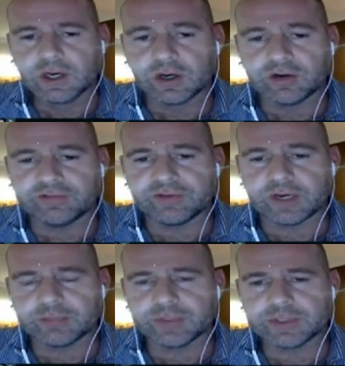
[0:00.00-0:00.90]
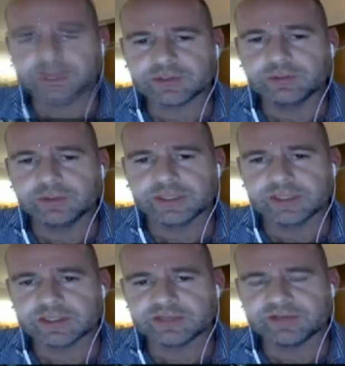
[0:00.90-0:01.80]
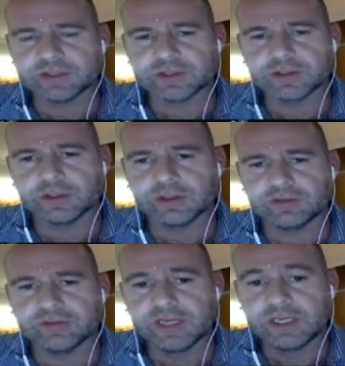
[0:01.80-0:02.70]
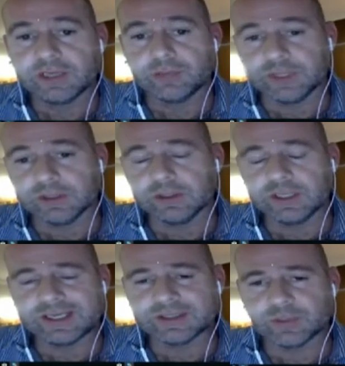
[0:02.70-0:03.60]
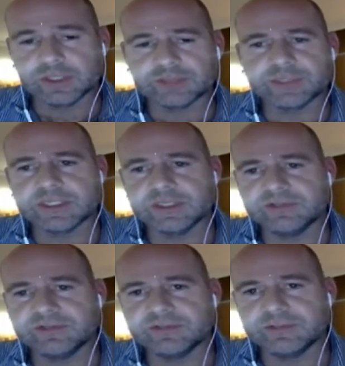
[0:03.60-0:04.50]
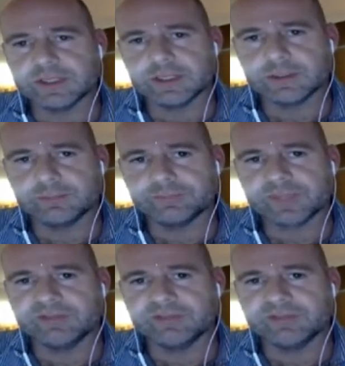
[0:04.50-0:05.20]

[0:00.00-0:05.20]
of high pressure schools, and that's a function of real as well as perceived um,